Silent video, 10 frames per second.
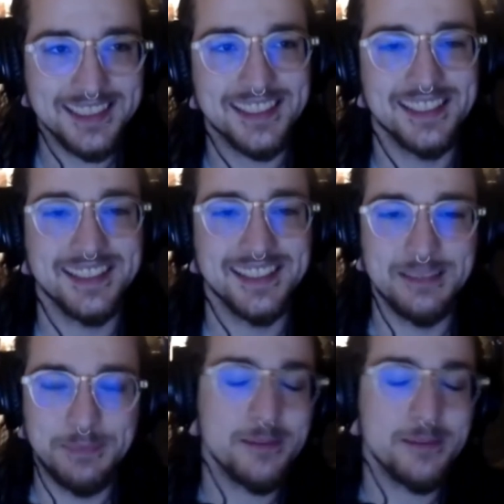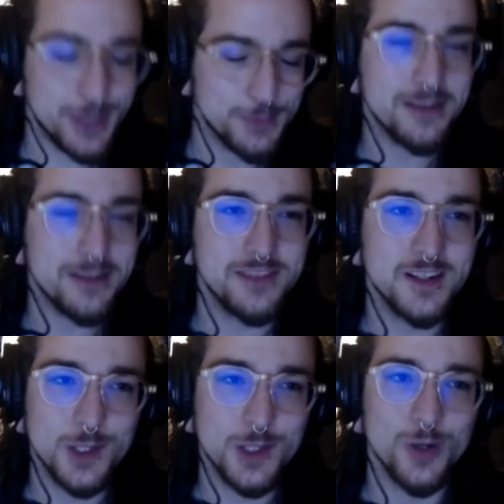I put my feet
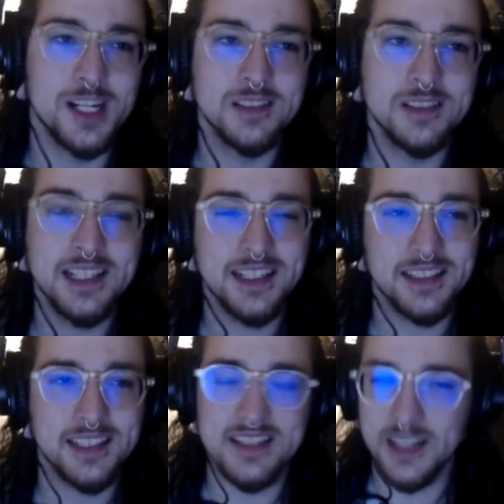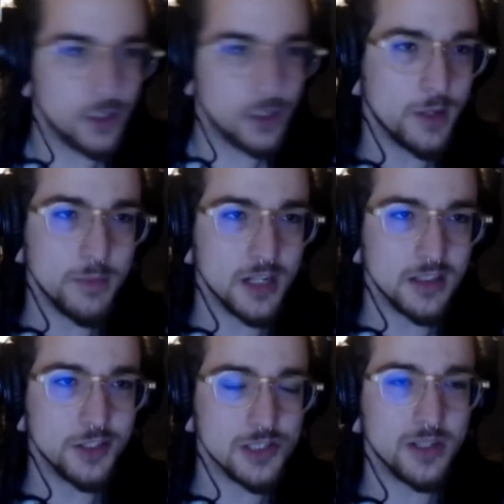on the ground and I say, no, I'm not
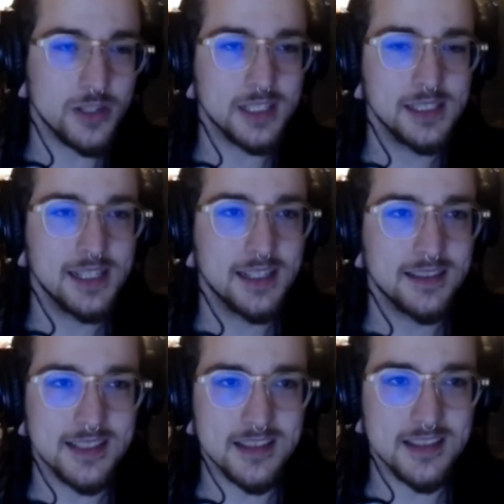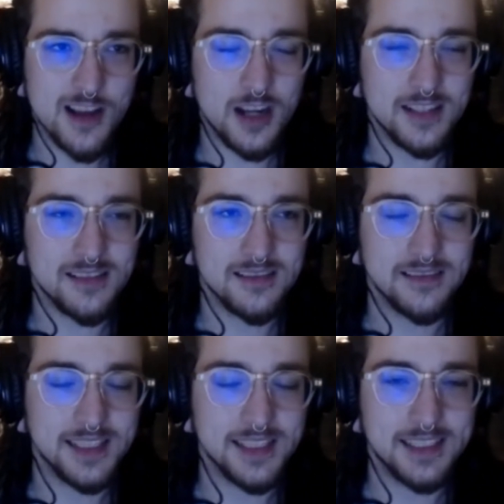going to do it. This is not
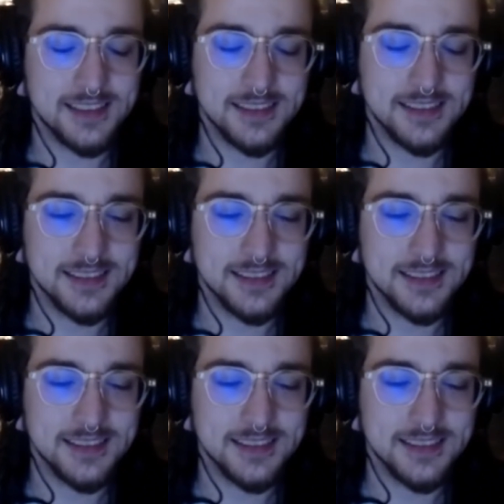like